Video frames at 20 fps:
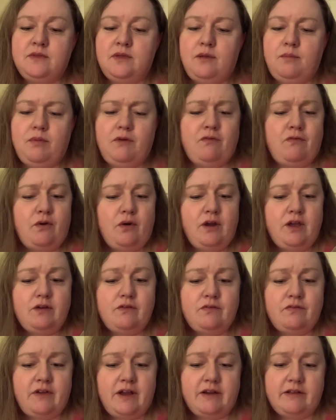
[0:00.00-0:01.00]
Before you
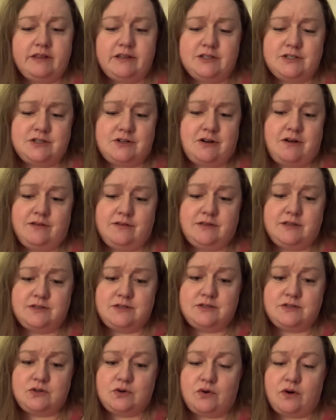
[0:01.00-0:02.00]
fairly start this
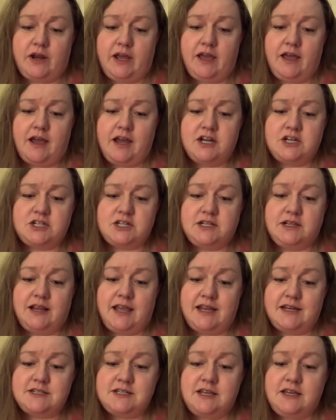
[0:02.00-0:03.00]
story, I should
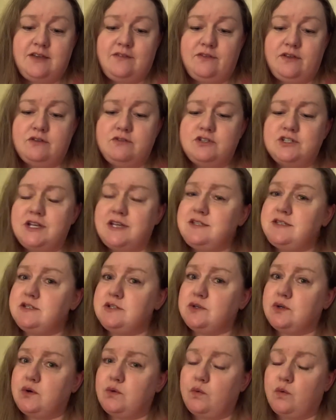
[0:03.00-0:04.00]
like to give you just
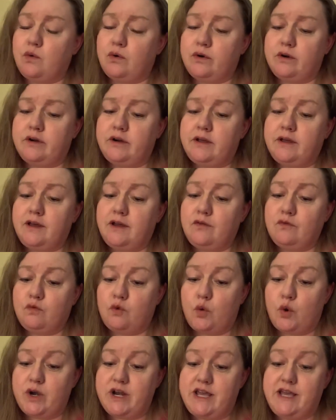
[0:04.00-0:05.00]
a word of
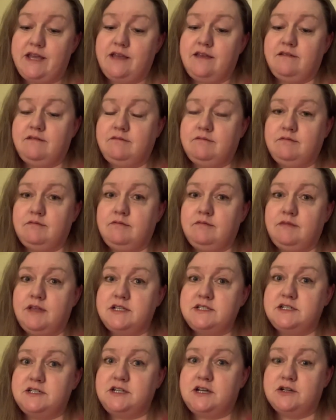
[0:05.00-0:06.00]
warning.
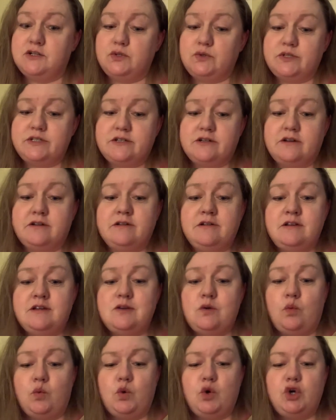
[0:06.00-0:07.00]
That's a tongue twister.
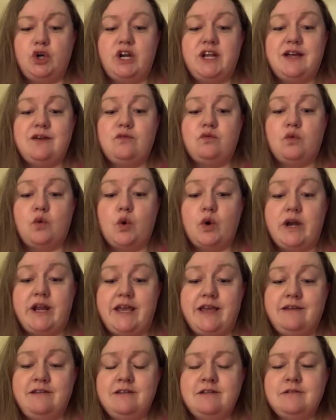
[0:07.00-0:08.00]
Word of
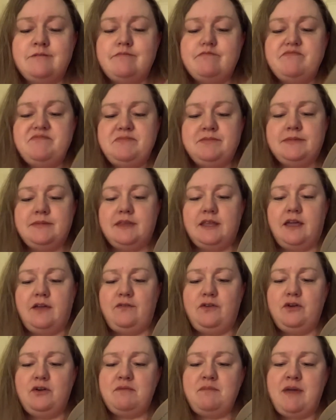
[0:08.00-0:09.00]
warning. If
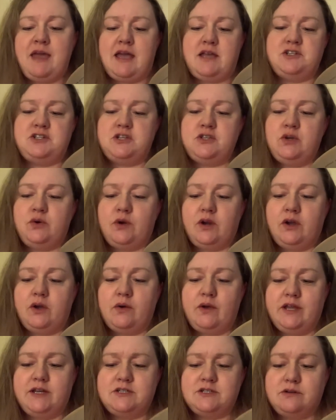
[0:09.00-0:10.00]
you imagine you are
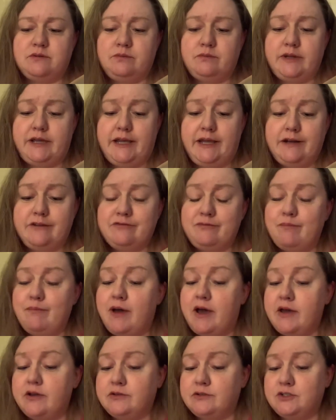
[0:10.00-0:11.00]
going to read of
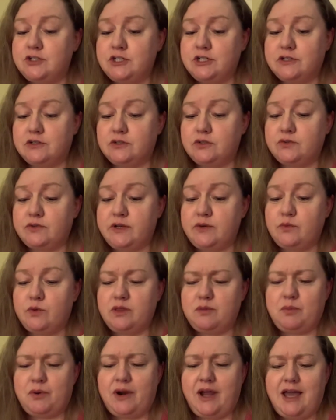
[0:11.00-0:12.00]
model children
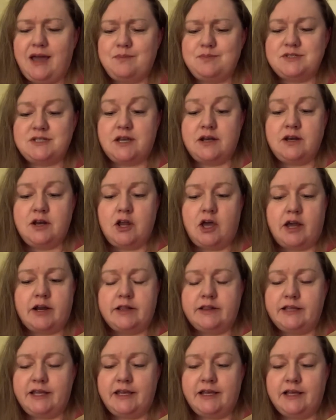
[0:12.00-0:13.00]
with perhaps a
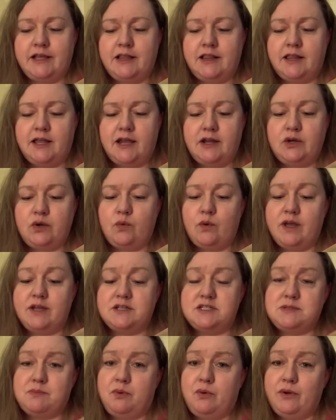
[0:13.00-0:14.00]
naughtily inclined one
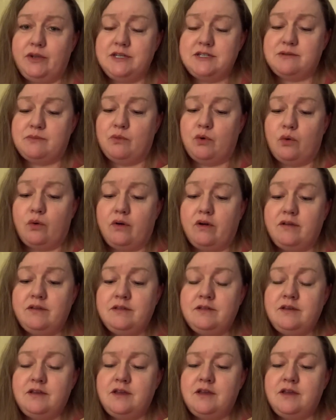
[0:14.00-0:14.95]
to point a moral,